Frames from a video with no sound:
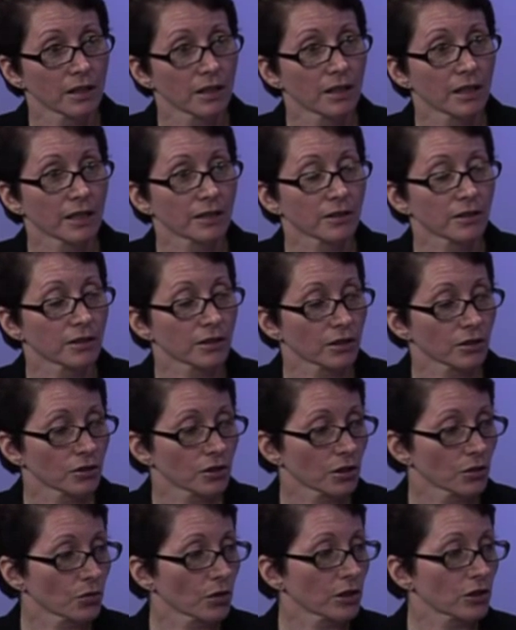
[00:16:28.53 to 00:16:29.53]
I did a
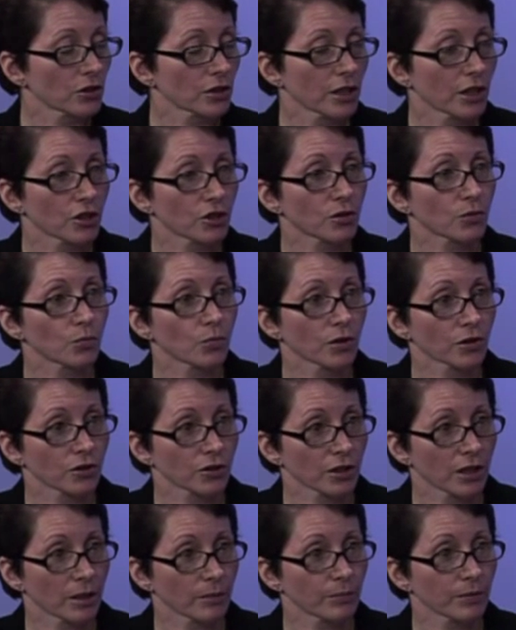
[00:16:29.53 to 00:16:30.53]
continuing education
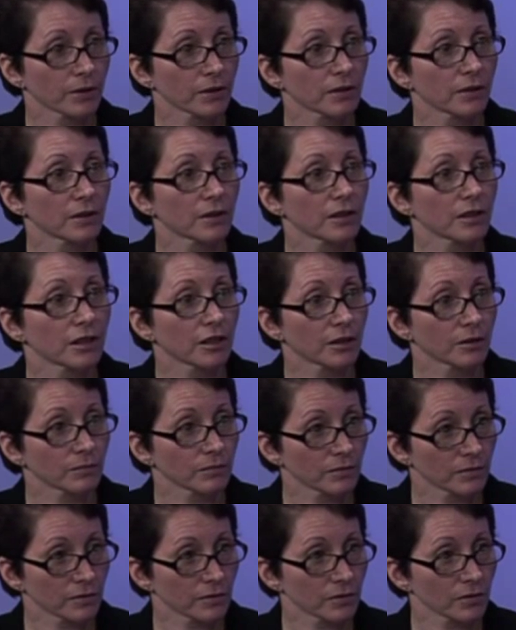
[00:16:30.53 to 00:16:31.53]
workshop,
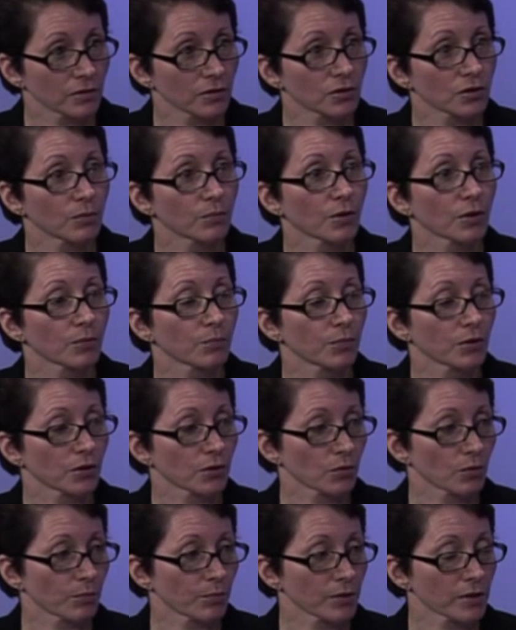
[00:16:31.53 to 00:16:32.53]
so both books
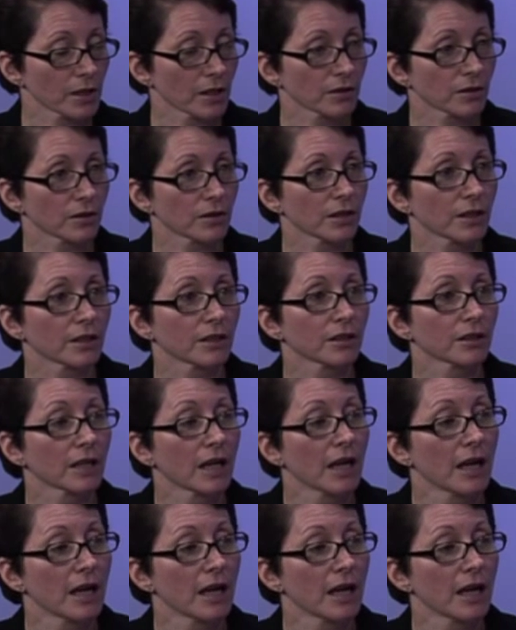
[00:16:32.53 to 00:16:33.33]
were presented there.